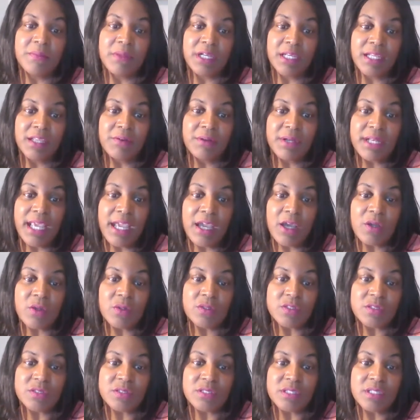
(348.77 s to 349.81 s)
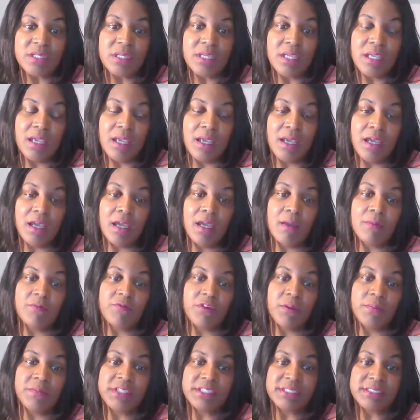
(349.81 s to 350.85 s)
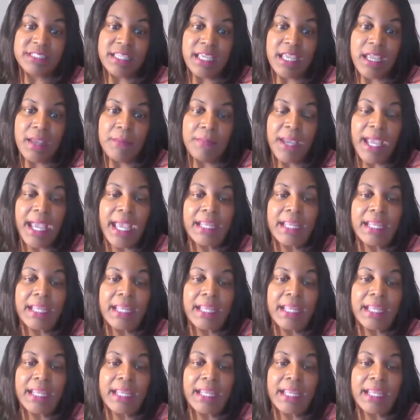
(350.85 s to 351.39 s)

clearinghouse, um, from the SAP.